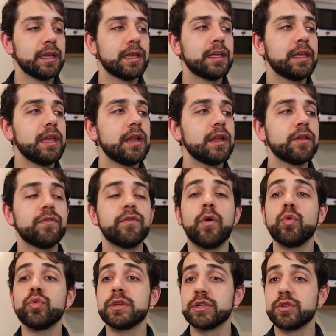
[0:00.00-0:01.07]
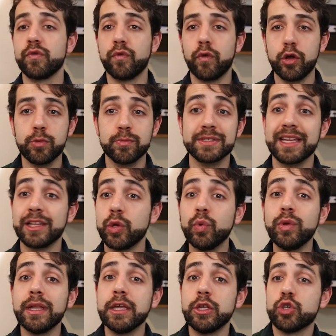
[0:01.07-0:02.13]
Here in folders or volumes, I
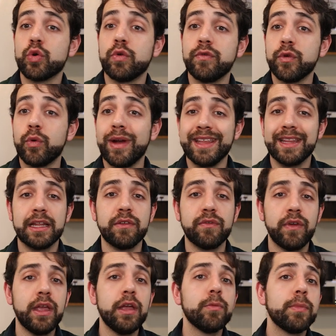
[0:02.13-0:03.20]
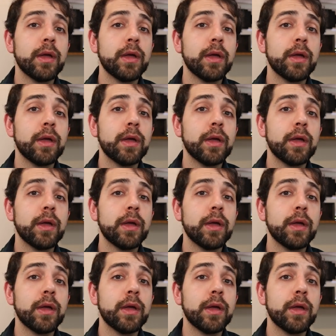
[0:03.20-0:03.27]
don't need to configure anything